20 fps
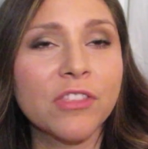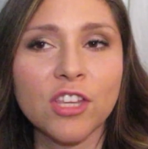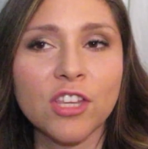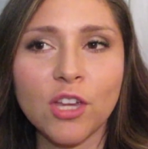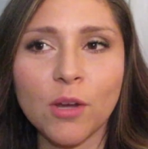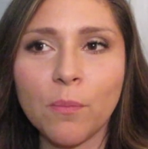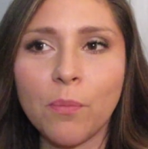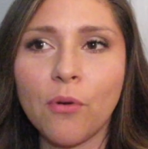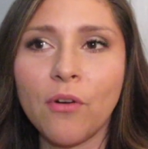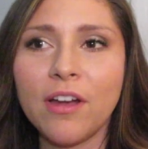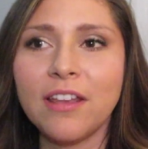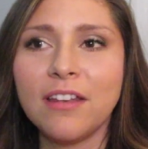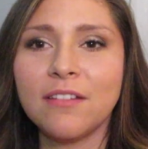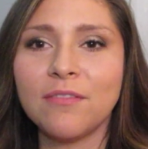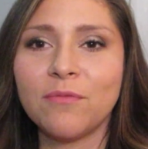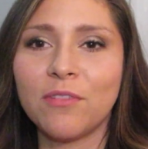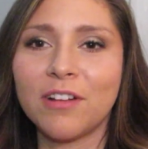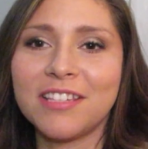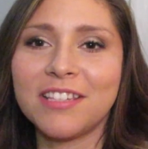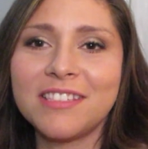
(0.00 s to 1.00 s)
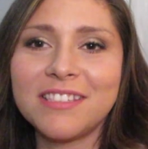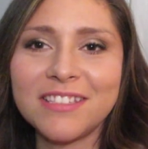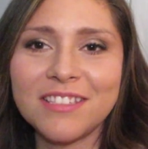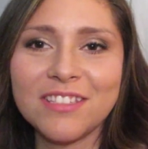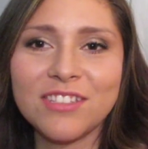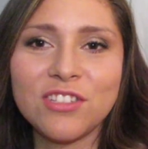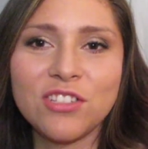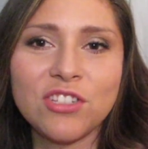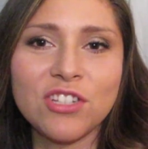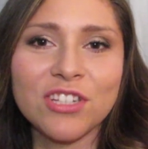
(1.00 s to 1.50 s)
Your point was
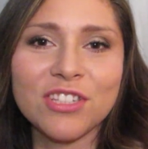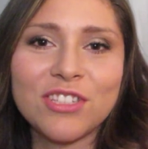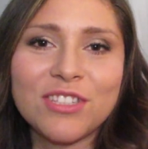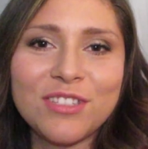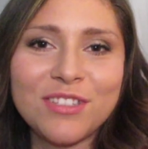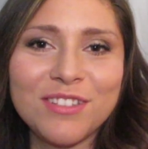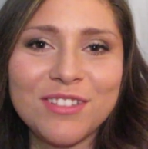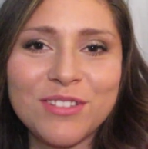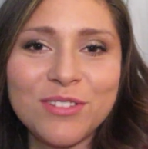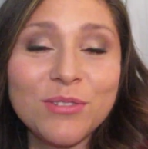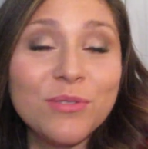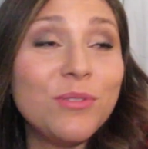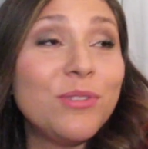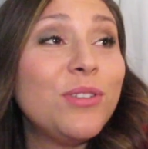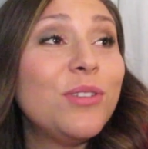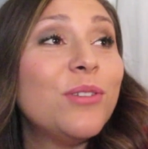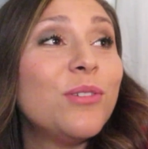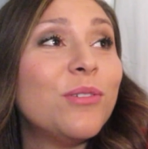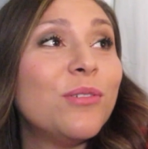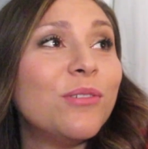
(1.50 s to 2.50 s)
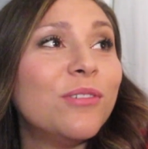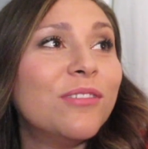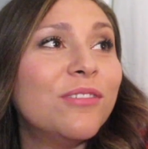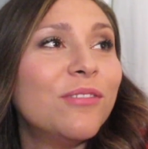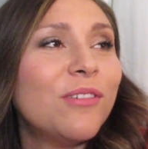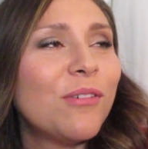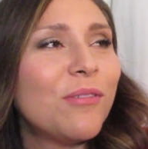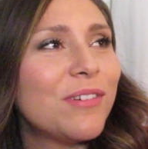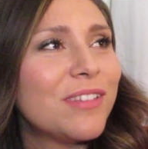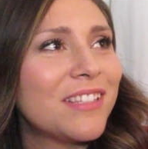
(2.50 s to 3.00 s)
just do you.
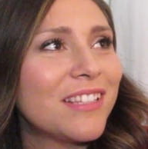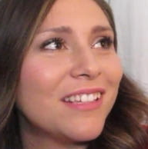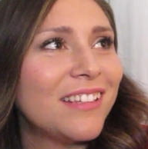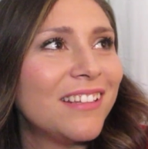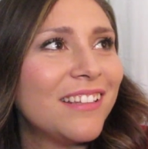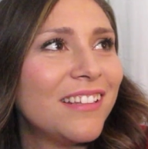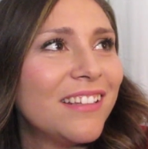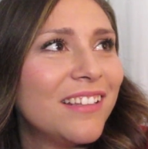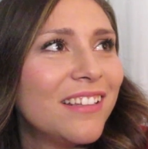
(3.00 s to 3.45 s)
What was it?